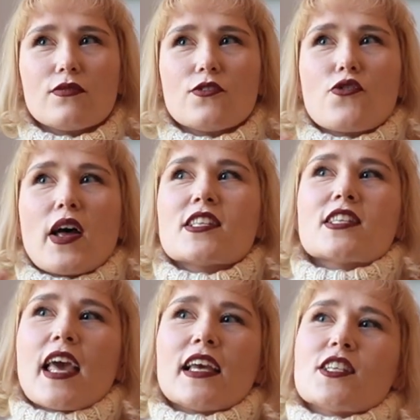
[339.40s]

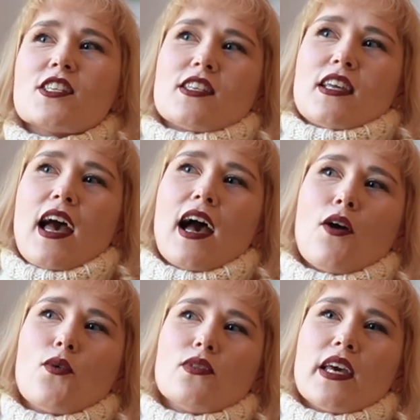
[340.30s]
translates
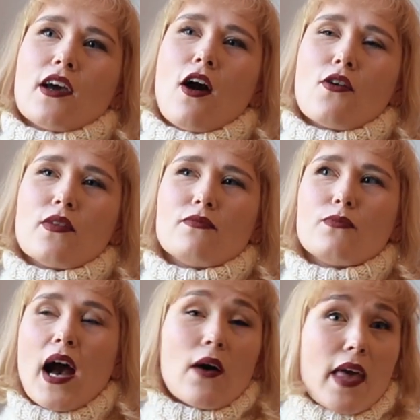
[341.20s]
how they are,
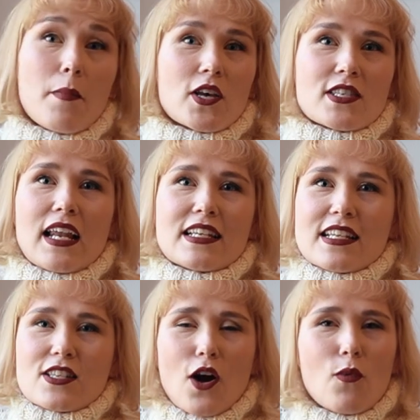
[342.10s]
how their
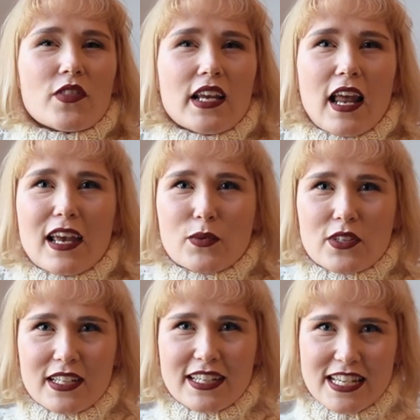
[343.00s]
personalities are, what they like, what
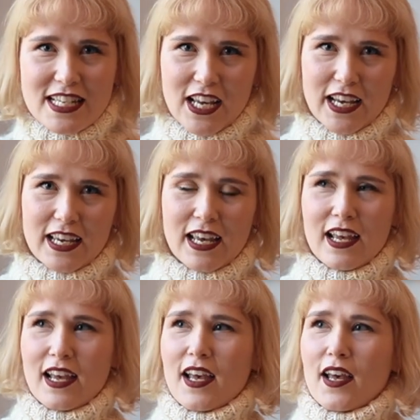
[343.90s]
they dislike,
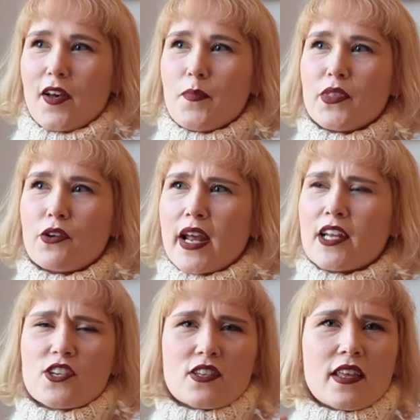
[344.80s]
their
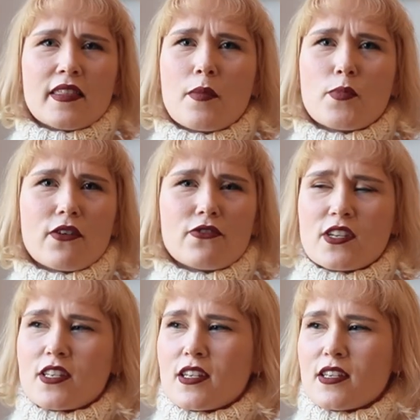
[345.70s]
ages and their
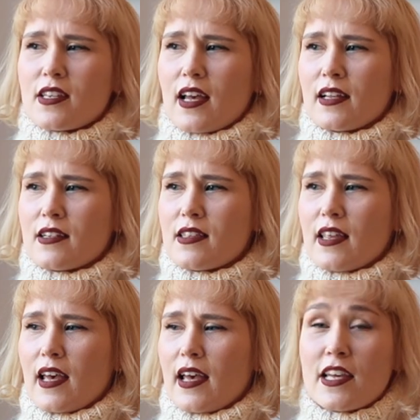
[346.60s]
preferences and
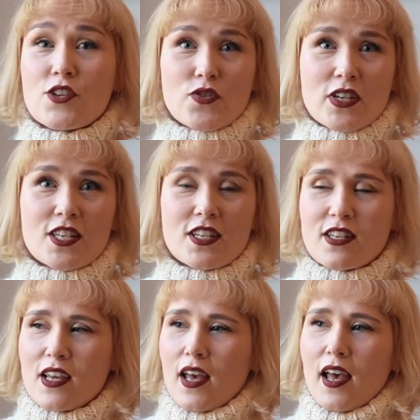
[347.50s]
their
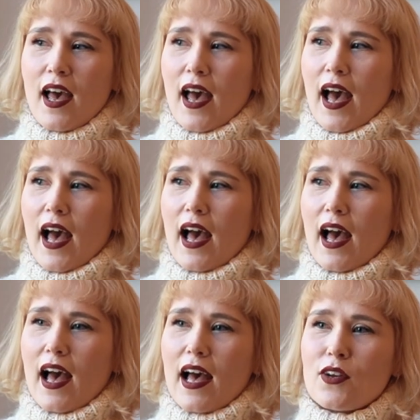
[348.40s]
interests,
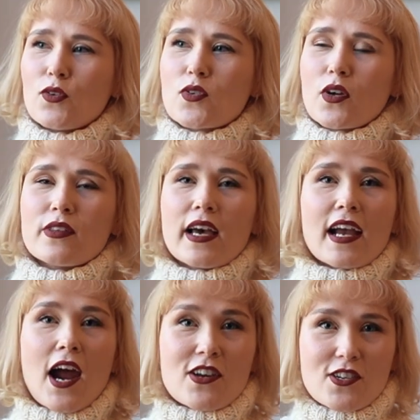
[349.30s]
and also their
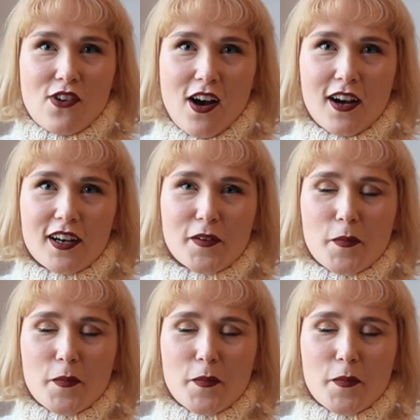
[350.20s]
character arc.